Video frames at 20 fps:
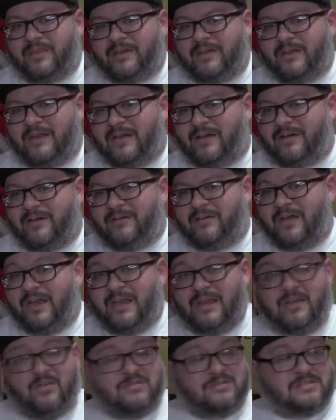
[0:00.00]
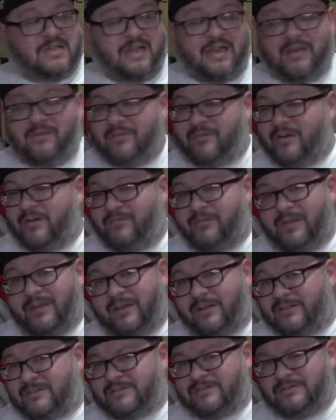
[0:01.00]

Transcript: and he was at every event too.